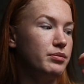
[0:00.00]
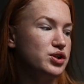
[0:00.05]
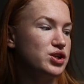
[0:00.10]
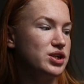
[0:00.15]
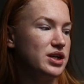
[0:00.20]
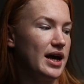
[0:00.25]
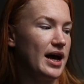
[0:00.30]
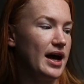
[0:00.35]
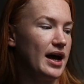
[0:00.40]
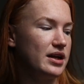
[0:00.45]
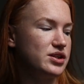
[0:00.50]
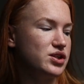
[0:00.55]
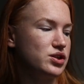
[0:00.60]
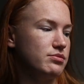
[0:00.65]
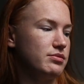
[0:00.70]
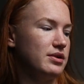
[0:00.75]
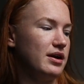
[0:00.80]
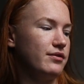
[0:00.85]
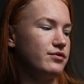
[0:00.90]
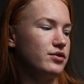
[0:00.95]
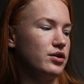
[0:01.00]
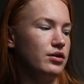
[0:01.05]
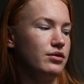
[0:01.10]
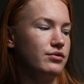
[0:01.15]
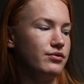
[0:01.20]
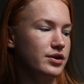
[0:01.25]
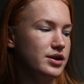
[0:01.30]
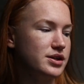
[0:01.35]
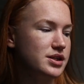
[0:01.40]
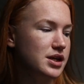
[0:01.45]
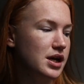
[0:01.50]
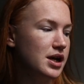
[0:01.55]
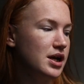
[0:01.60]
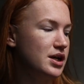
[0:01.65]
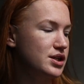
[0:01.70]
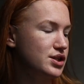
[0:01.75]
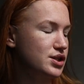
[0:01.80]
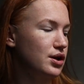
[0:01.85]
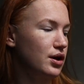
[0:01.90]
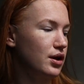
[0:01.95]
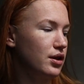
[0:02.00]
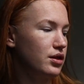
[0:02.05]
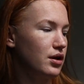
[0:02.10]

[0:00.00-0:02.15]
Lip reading: but she had some leftovers. So I